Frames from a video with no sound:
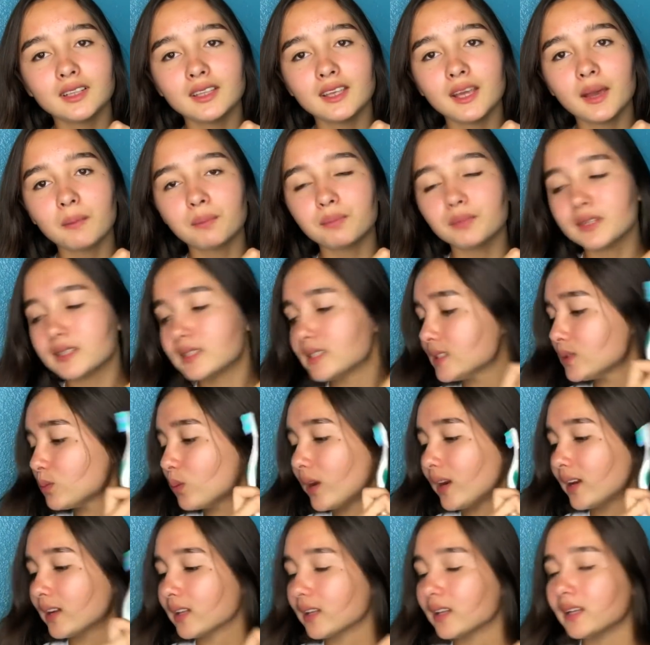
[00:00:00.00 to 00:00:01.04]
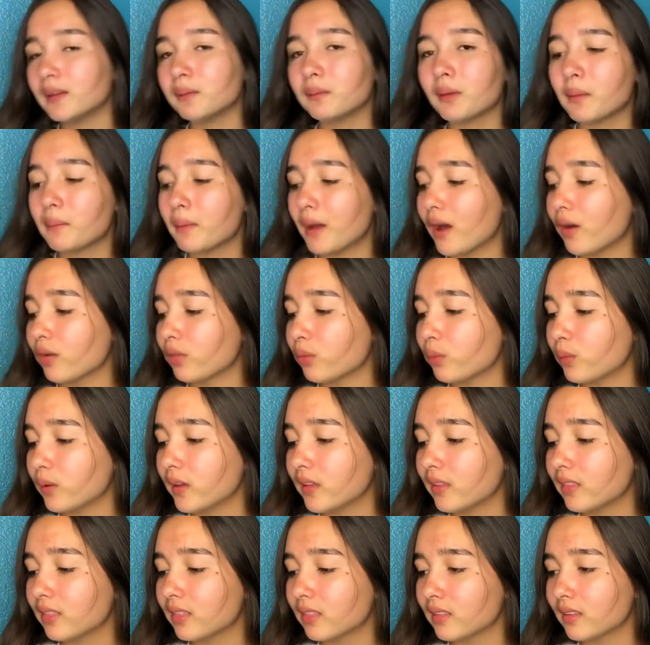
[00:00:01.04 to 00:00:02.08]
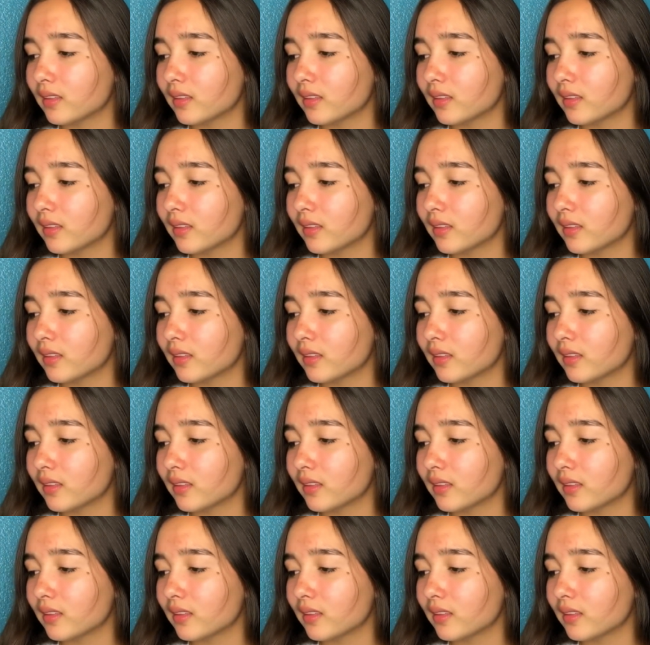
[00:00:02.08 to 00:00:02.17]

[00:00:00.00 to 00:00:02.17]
Yep, this is what I clean my mouth with.